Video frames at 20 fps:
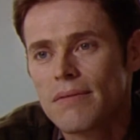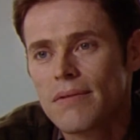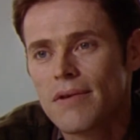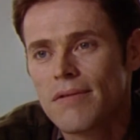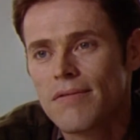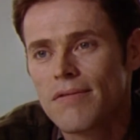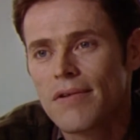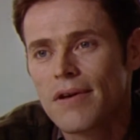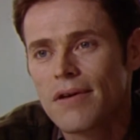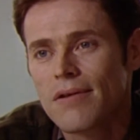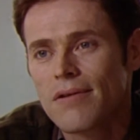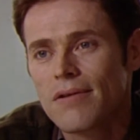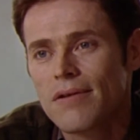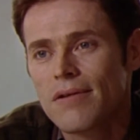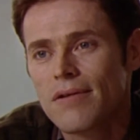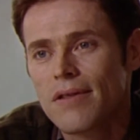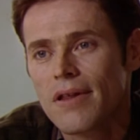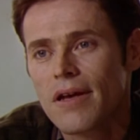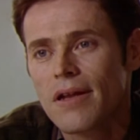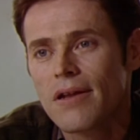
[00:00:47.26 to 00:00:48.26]
If I could do
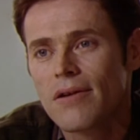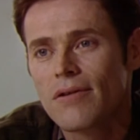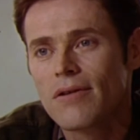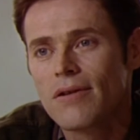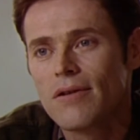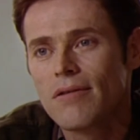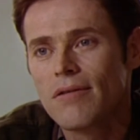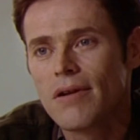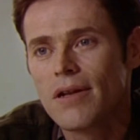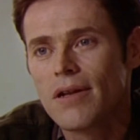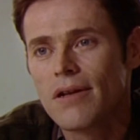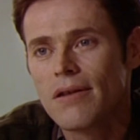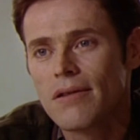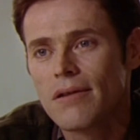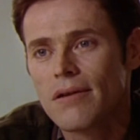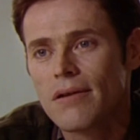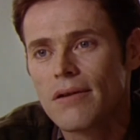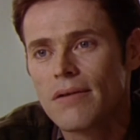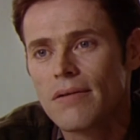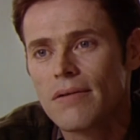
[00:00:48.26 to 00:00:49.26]
that, I could do anything.
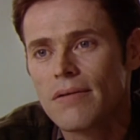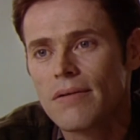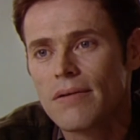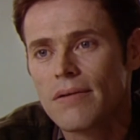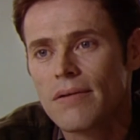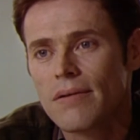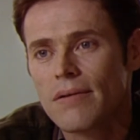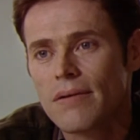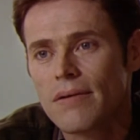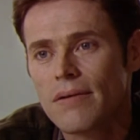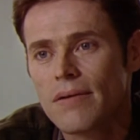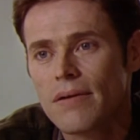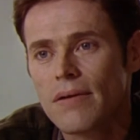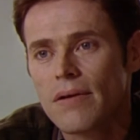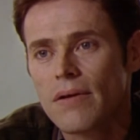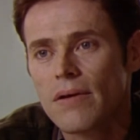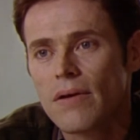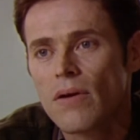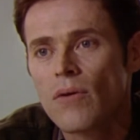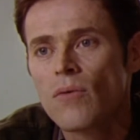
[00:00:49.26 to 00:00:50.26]
What does
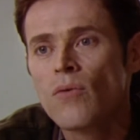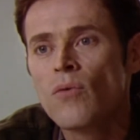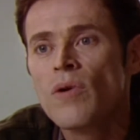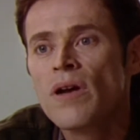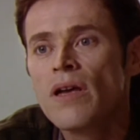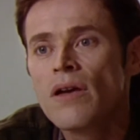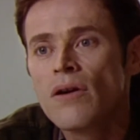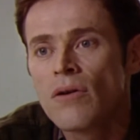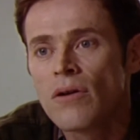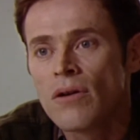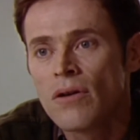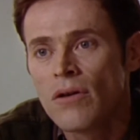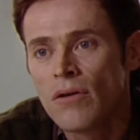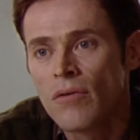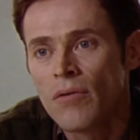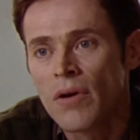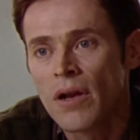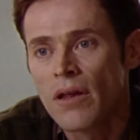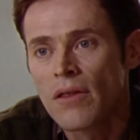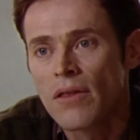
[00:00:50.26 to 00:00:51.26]
that mean? We could do
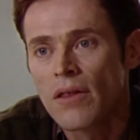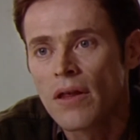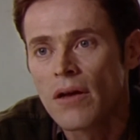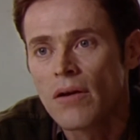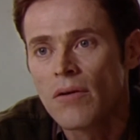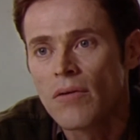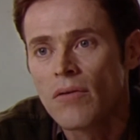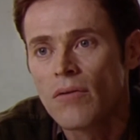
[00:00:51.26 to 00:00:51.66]
anything.